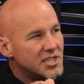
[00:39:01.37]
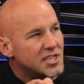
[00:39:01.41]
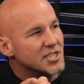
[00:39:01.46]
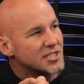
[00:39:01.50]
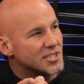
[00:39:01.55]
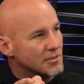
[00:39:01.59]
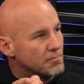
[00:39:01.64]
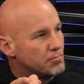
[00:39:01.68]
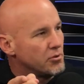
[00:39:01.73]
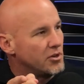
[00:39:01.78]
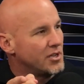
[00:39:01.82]

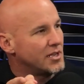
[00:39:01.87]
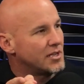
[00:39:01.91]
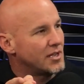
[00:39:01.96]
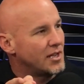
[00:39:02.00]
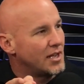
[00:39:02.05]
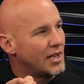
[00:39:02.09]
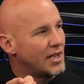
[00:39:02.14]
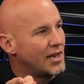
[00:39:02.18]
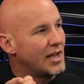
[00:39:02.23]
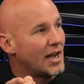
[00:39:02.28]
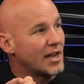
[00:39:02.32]
disciplined?
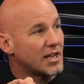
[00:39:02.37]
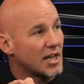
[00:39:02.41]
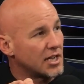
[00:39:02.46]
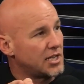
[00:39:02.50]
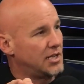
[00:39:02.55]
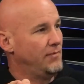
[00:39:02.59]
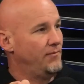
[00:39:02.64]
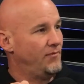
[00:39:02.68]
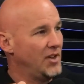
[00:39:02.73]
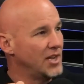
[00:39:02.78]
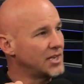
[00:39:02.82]
Yeah. And I got
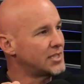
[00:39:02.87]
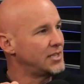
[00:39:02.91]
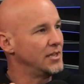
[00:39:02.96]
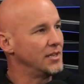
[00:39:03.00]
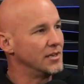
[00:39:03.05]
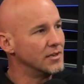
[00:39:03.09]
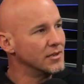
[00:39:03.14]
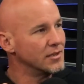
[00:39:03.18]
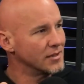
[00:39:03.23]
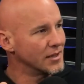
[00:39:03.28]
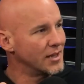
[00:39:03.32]

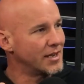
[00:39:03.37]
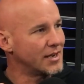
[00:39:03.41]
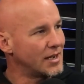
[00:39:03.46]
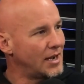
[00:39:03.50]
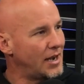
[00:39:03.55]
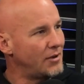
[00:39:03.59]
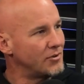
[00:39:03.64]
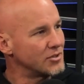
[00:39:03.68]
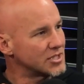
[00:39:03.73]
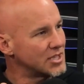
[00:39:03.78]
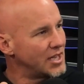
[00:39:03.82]
convicted. Yeah. Like
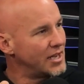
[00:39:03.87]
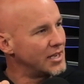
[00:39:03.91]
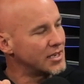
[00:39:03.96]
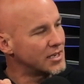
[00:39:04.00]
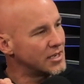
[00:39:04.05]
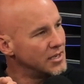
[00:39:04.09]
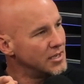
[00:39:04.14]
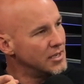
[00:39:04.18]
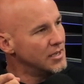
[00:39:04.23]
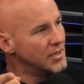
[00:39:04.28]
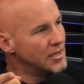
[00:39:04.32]
I was yeah, like,
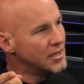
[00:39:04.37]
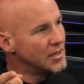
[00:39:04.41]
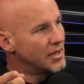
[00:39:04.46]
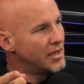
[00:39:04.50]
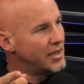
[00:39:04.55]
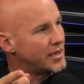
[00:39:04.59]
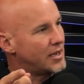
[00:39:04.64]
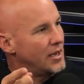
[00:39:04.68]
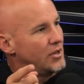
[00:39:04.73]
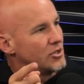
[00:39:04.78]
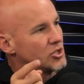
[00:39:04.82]
yeah, yeah.
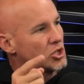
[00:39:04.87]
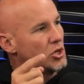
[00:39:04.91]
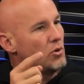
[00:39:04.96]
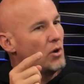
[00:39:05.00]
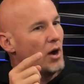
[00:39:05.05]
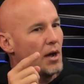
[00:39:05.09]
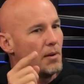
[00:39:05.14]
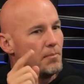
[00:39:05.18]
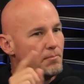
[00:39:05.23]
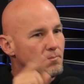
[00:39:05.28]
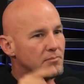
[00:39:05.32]
like,
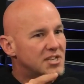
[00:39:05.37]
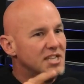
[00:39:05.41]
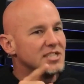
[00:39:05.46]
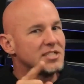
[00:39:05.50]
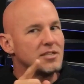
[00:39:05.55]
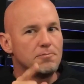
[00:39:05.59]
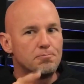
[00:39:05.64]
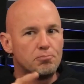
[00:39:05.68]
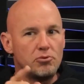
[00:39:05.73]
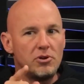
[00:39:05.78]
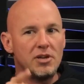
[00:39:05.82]
so I'm
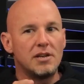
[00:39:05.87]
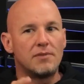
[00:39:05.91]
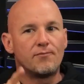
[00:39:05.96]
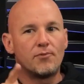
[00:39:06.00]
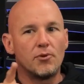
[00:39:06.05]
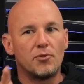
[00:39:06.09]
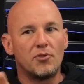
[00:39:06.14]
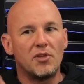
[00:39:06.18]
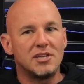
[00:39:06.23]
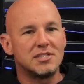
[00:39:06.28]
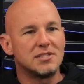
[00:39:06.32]
disciplined
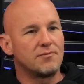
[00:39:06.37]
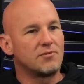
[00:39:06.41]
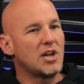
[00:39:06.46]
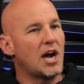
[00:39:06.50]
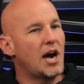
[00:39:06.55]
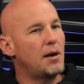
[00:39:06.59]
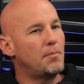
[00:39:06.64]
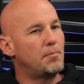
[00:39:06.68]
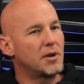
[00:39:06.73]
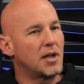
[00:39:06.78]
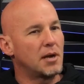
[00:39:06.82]
for things of
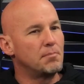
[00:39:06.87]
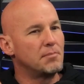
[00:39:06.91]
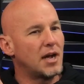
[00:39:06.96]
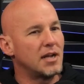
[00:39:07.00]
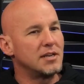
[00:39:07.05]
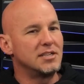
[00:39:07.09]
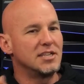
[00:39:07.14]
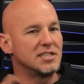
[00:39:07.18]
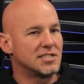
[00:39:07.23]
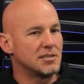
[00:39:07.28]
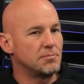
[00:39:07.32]
God, but I'm
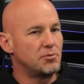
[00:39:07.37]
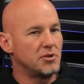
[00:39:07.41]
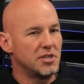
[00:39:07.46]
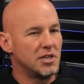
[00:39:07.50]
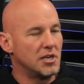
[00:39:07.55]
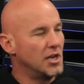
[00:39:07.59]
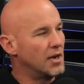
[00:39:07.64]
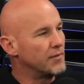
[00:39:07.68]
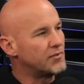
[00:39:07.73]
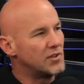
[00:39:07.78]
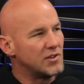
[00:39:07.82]
not disciplined
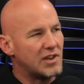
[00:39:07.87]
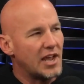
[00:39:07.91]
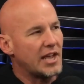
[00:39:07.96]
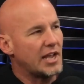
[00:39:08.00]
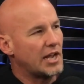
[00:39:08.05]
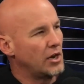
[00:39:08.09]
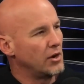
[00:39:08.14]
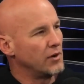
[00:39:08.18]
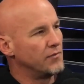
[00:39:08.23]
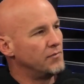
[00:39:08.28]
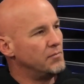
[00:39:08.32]
enough to take
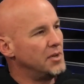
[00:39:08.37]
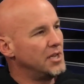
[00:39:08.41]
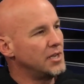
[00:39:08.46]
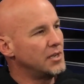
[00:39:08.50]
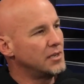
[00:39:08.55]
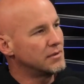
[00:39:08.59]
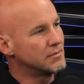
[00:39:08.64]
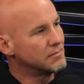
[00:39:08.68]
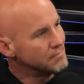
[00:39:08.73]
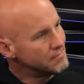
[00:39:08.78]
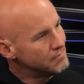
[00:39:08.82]
care of
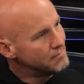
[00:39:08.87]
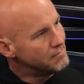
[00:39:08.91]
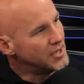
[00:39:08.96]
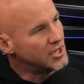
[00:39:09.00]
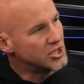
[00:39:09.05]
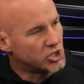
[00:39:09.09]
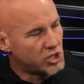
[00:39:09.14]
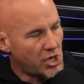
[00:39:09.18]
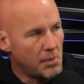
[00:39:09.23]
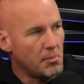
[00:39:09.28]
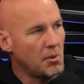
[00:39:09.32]
me.
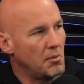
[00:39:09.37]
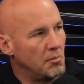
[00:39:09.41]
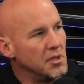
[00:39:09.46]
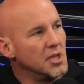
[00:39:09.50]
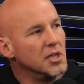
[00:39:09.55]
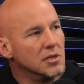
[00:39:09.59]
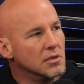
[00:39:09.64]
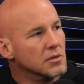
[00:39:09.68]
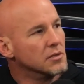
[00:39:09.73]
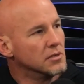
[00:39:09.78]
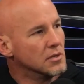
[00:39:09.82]
Man, shame on
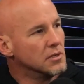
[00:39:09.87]
me.